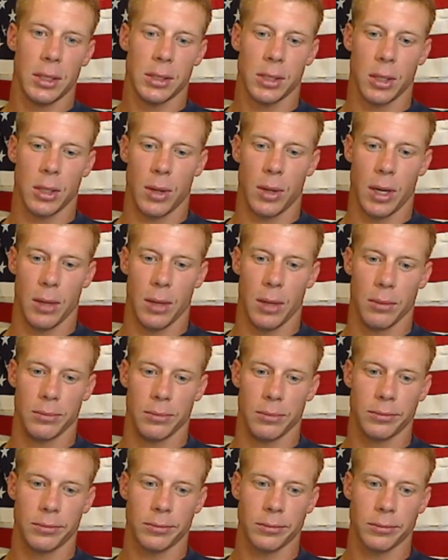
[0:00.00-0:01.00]

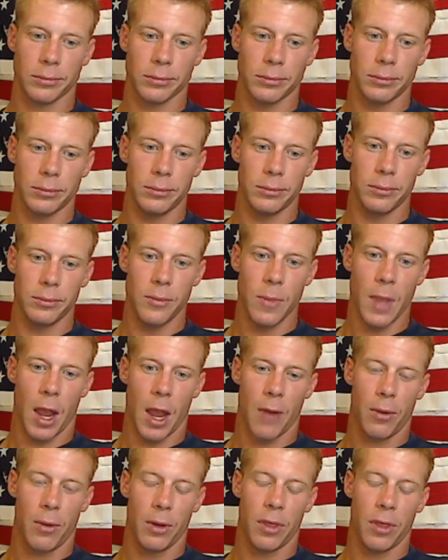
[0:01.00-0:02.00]
So
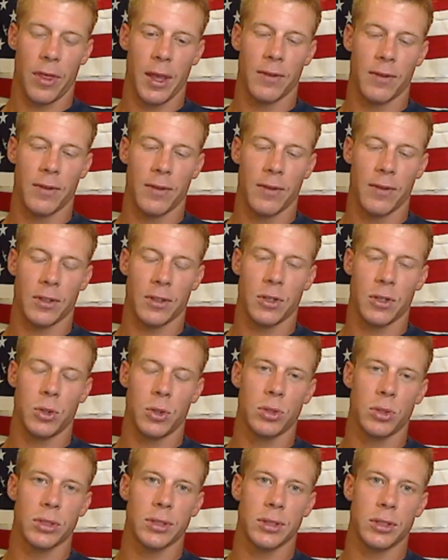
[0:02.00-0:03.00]
I really think I had the
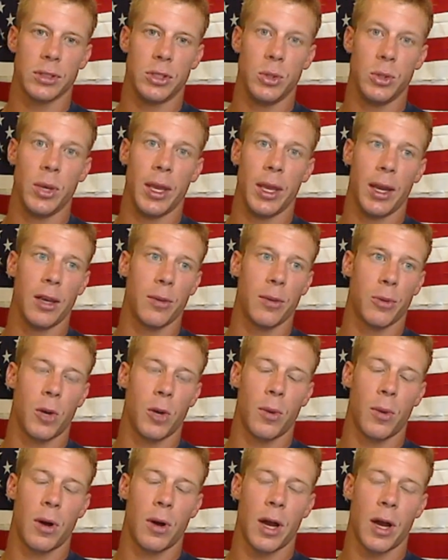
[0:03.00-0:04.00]
tools to get into
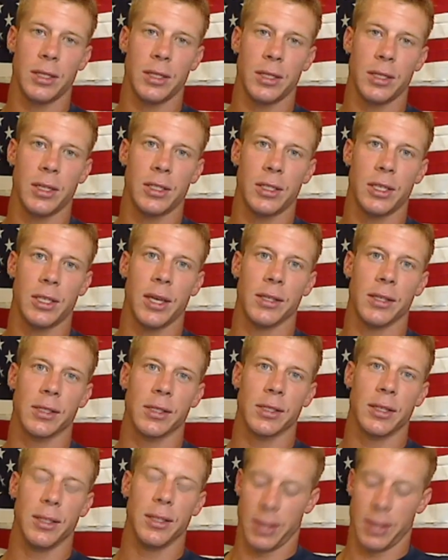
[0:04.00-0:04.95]
pro ball. I just need a chance.